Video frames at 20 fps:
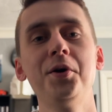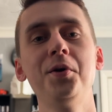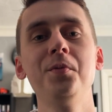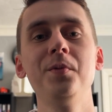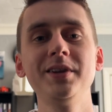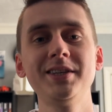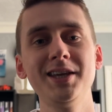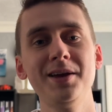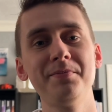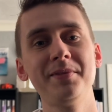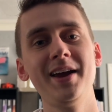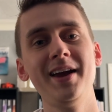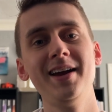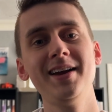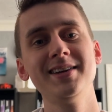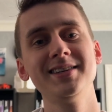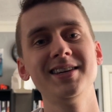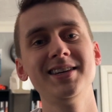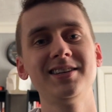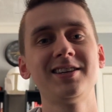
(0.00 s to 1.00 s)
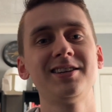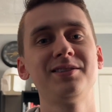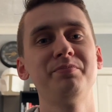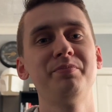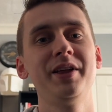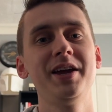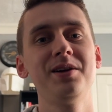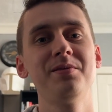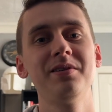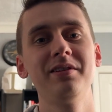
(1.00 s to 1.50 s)
What's up guys, this is
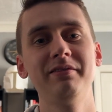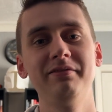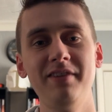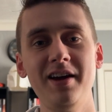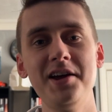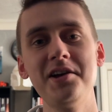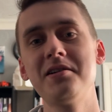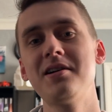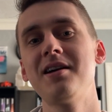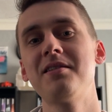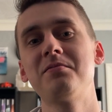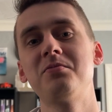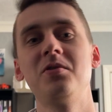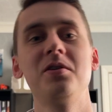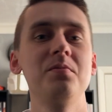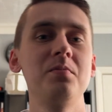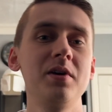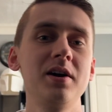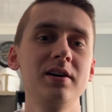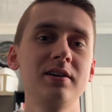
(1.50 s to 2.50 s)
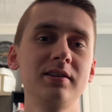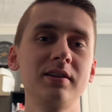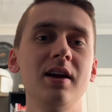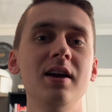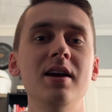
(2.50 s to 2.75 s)
Blake with Finecraft Woodworks,